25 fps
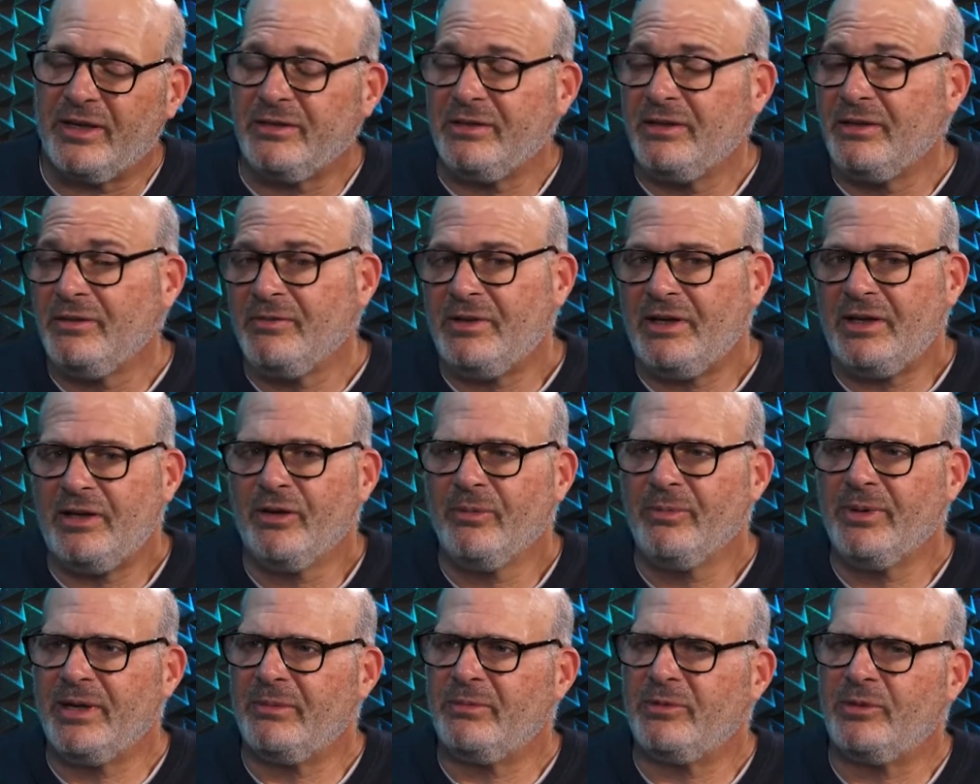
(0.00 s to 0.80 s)
You didn't even hear
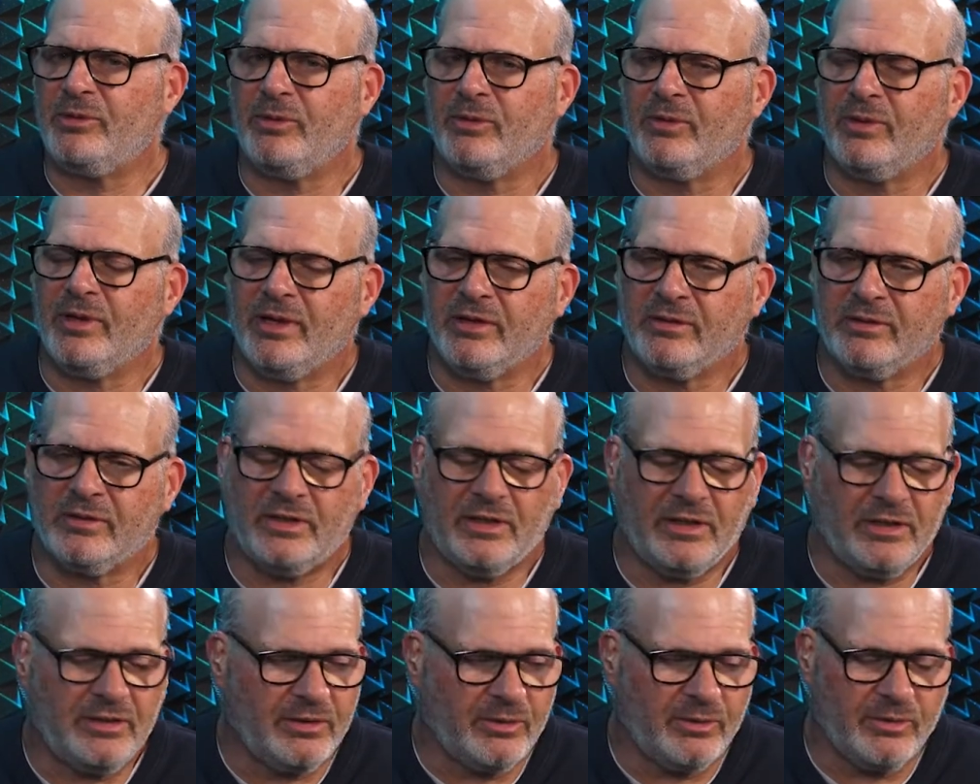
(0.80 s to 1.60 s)
about them in
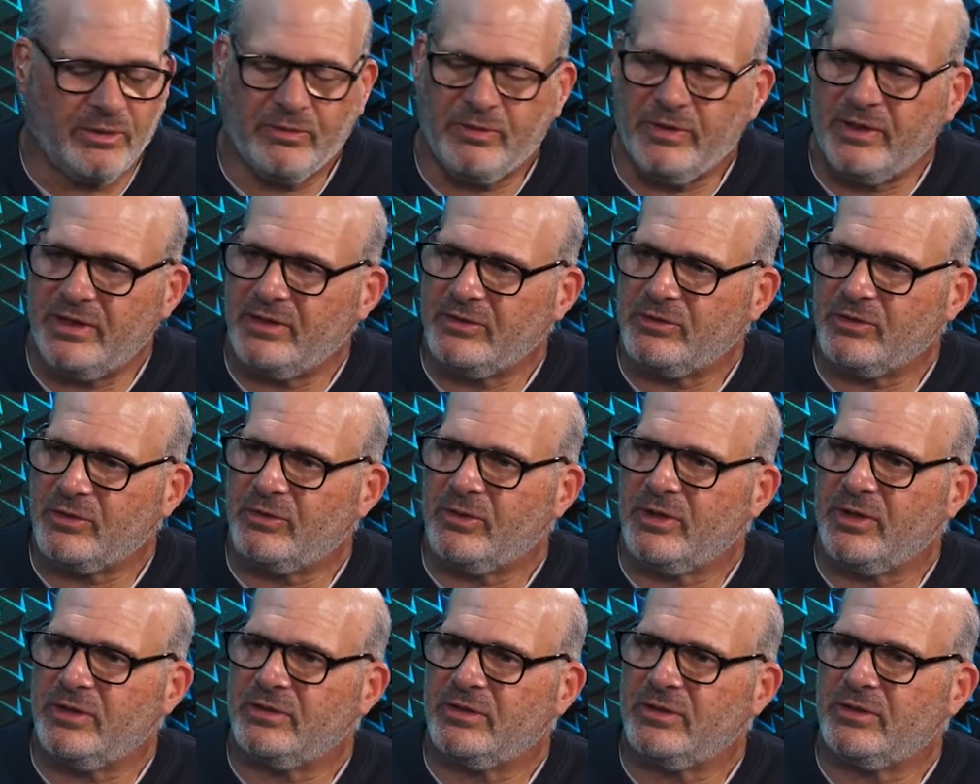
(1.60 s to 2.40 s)
2008 during the financial
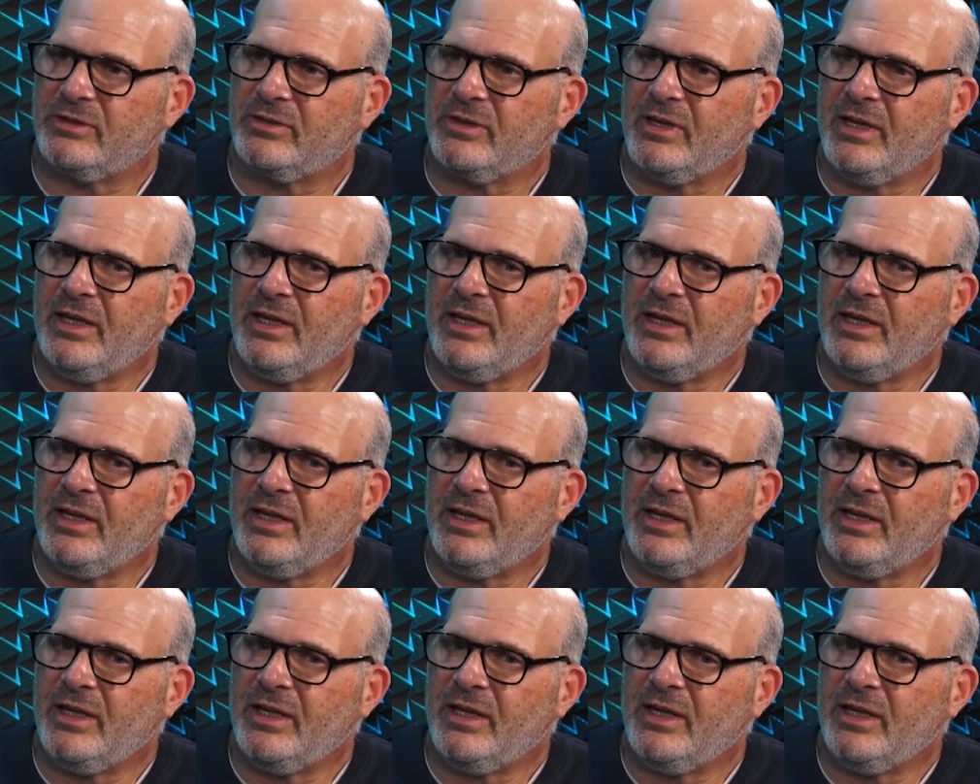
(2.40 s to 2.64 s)
crisis.